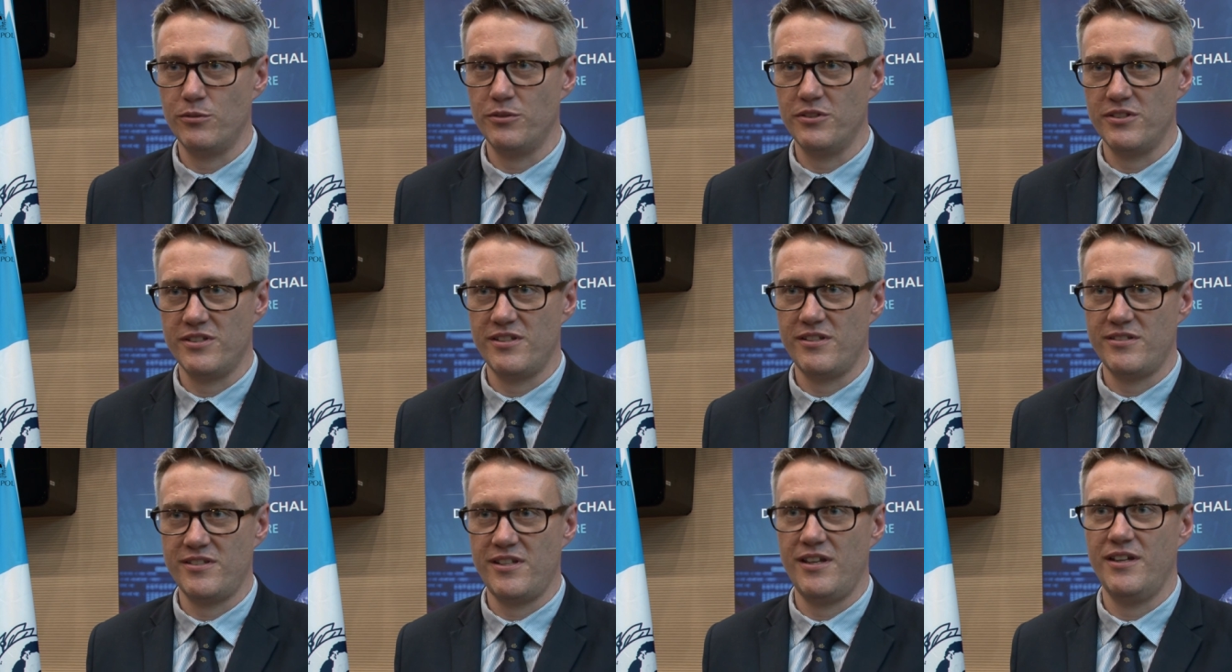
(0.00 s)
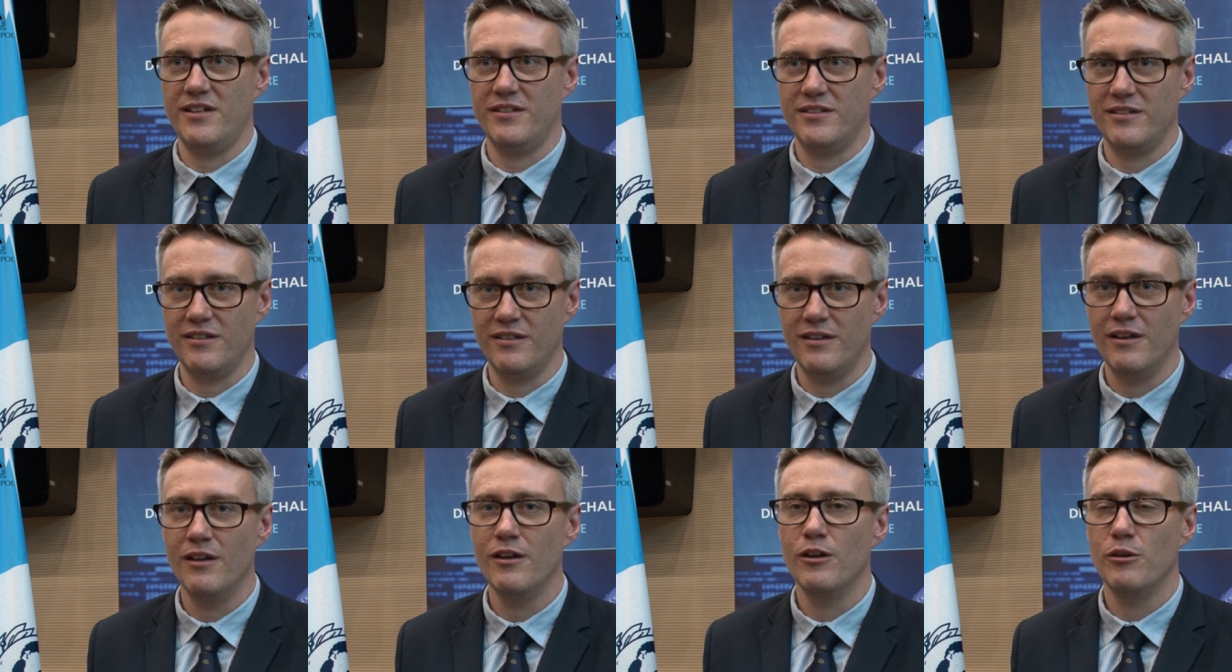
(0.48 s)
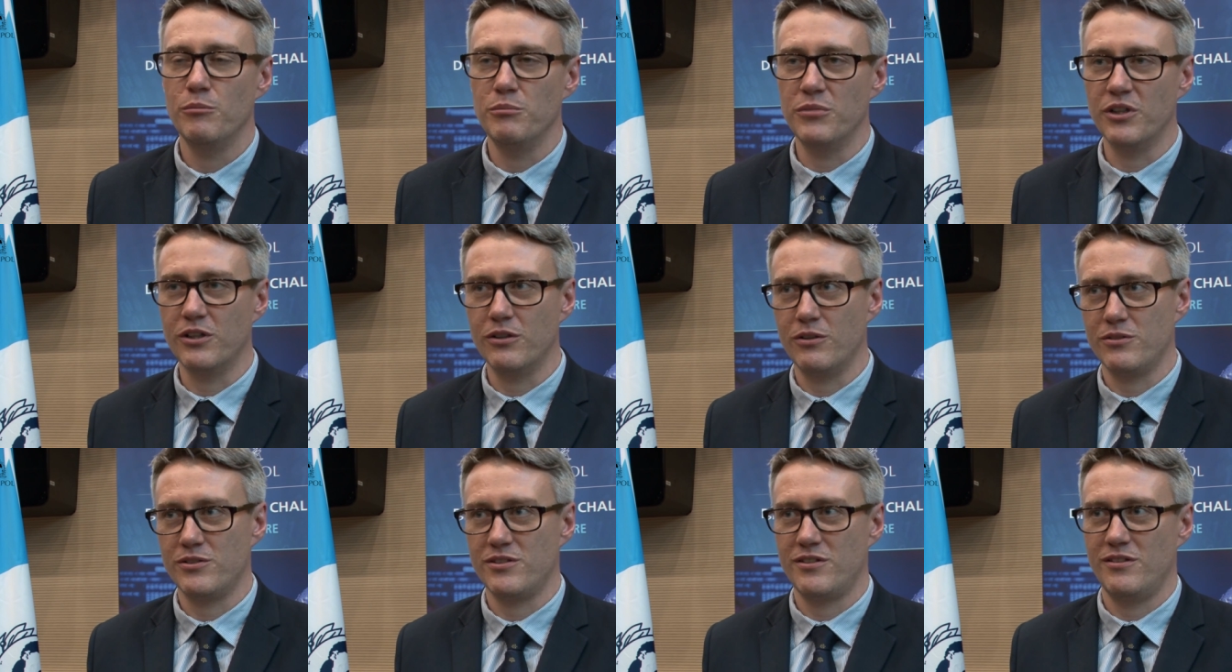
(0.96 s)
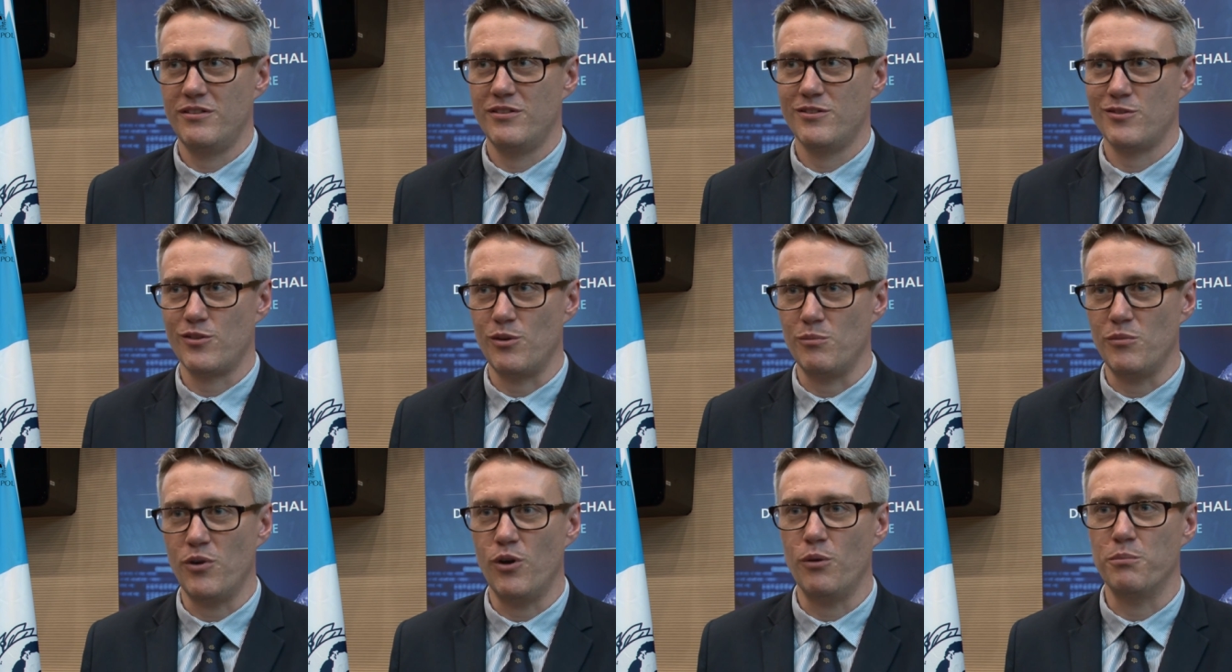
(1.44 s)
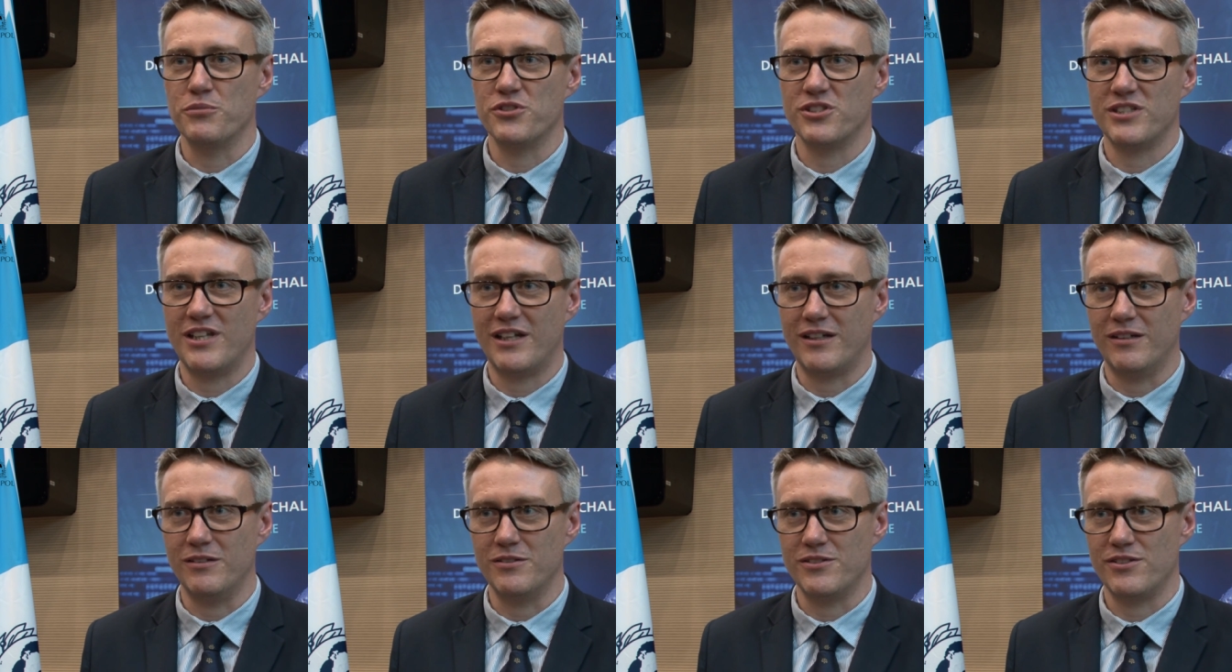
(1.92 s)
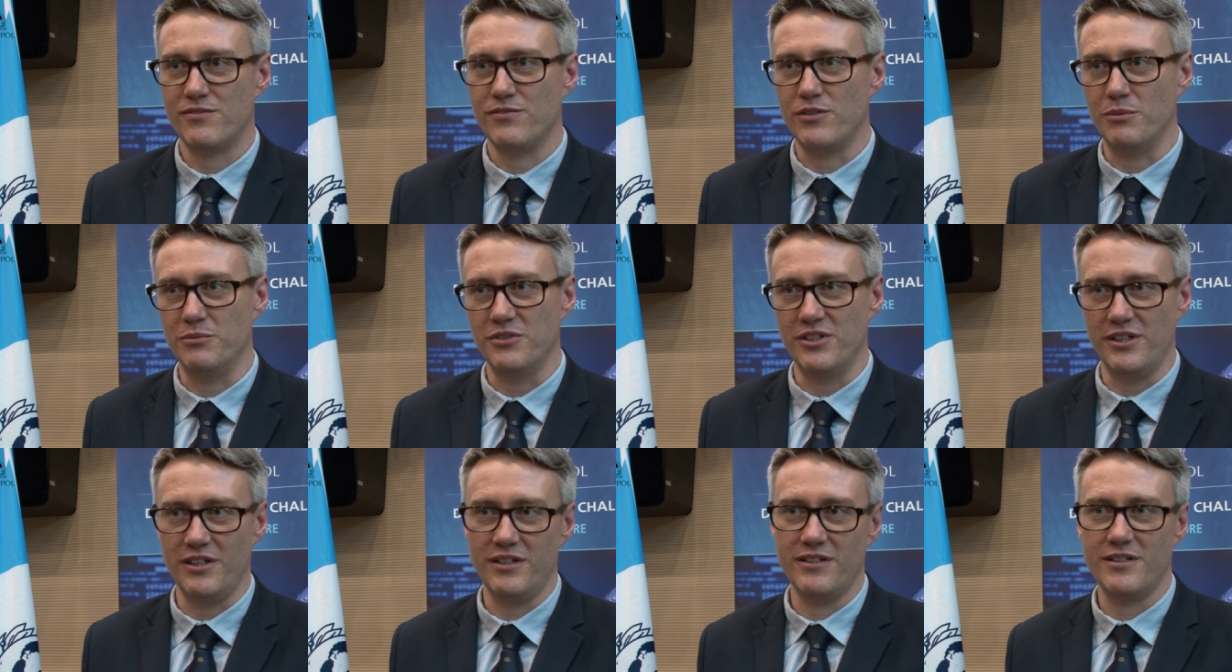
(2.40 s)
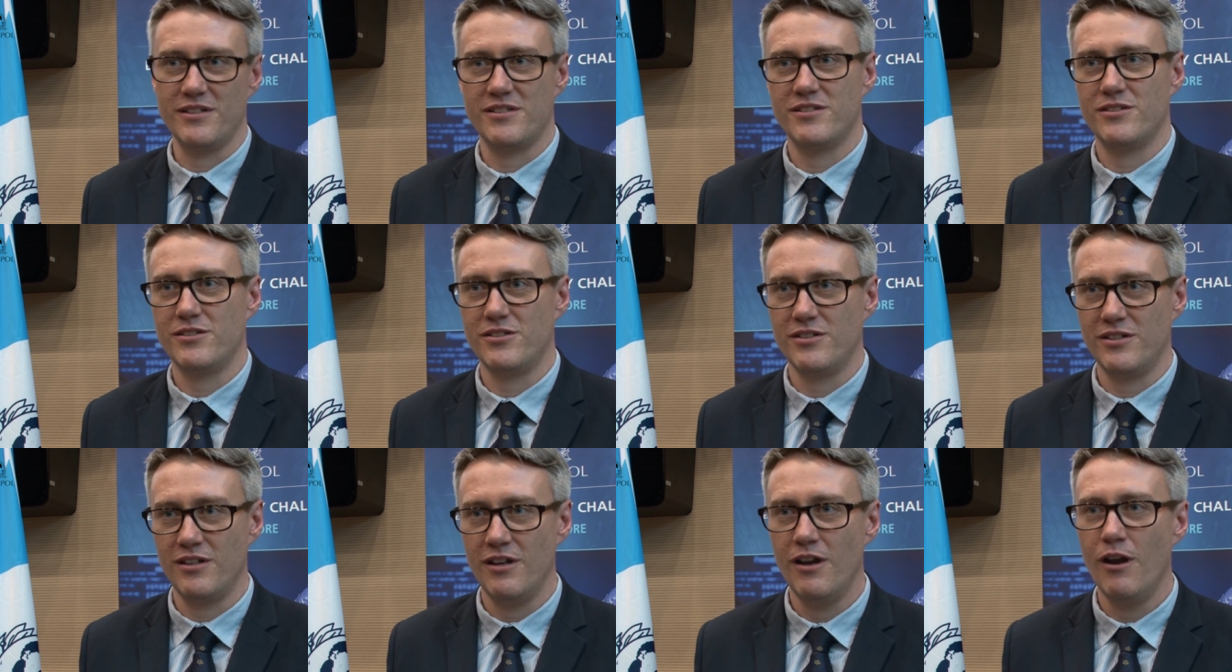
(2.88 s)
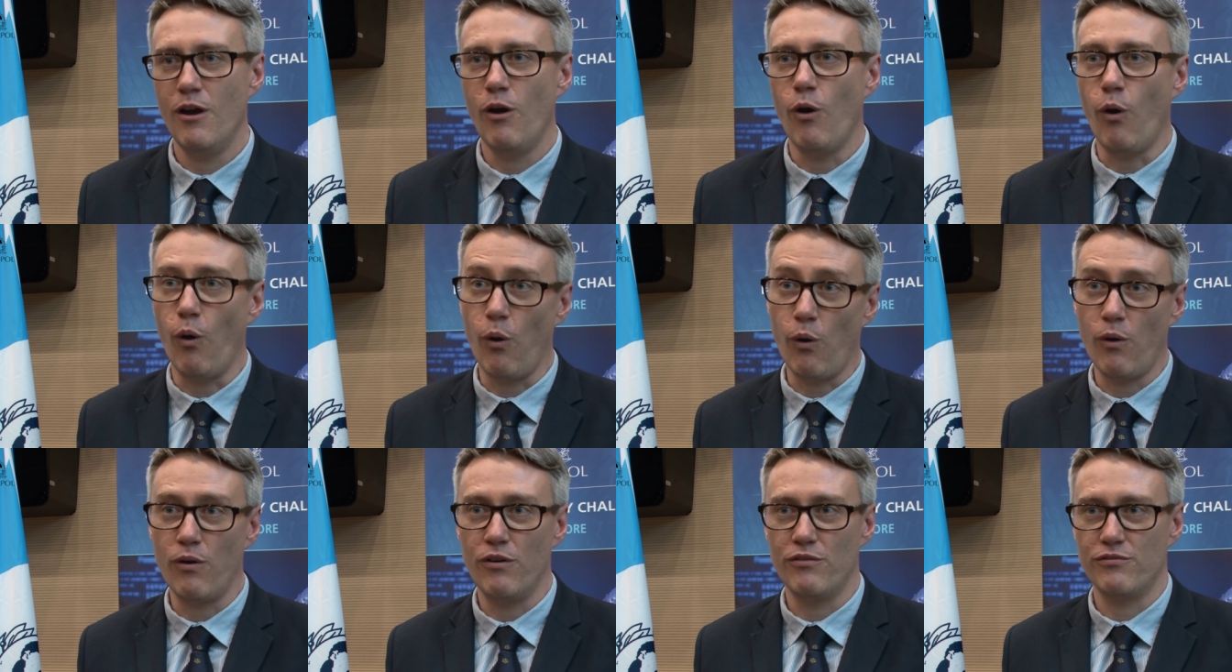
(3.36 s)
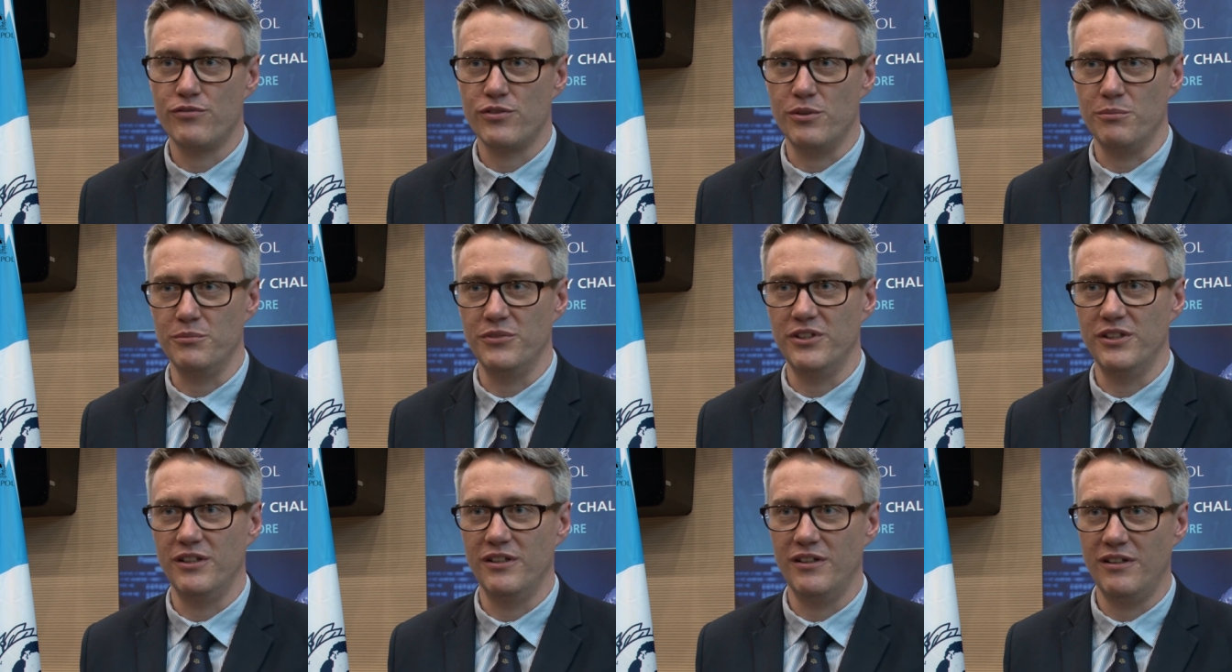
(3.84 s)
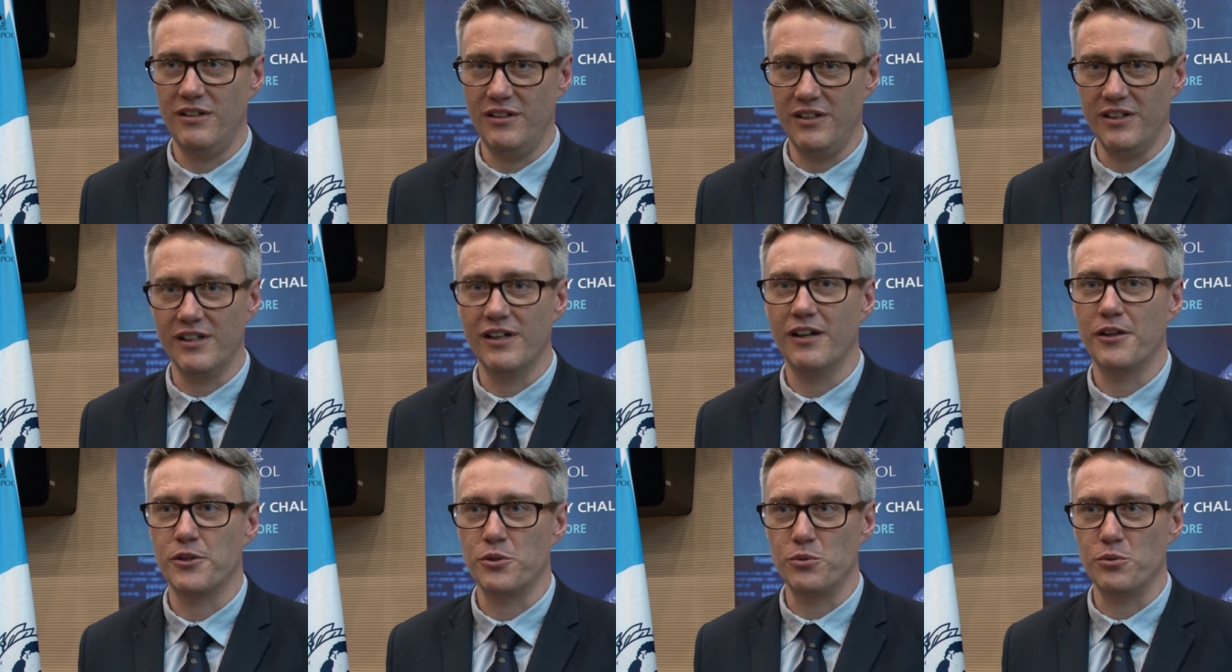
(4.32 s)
to the society because some obstacles from the industry or from the legal